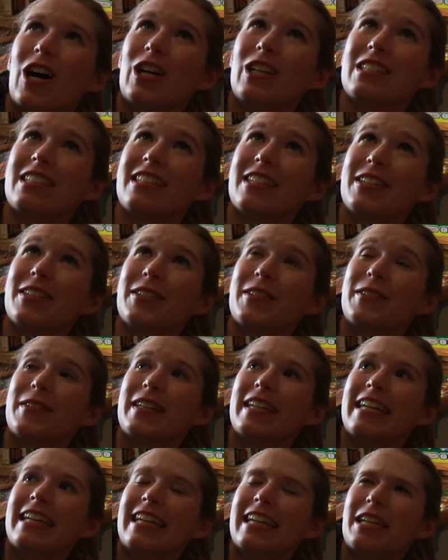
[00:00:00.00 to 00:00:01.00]
Also,
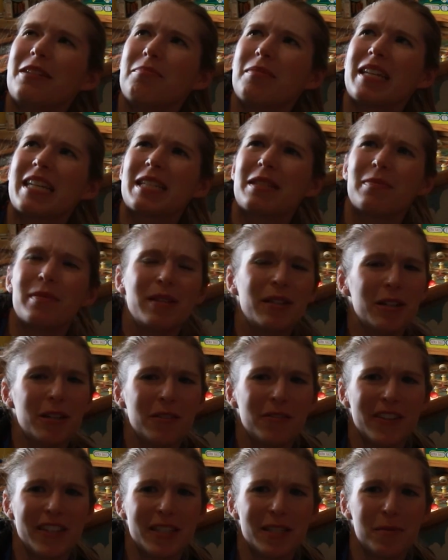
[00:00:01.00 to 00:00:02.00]
it makes me
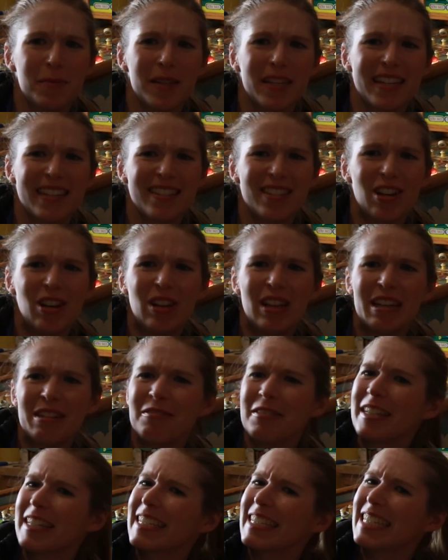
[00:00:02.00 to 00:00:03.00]
nervous because all I
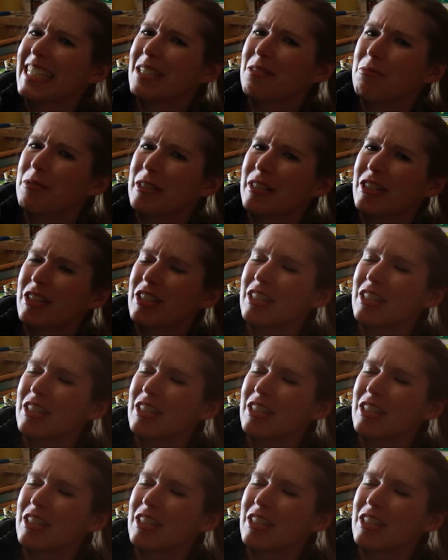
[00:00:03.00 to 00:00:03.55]
really did was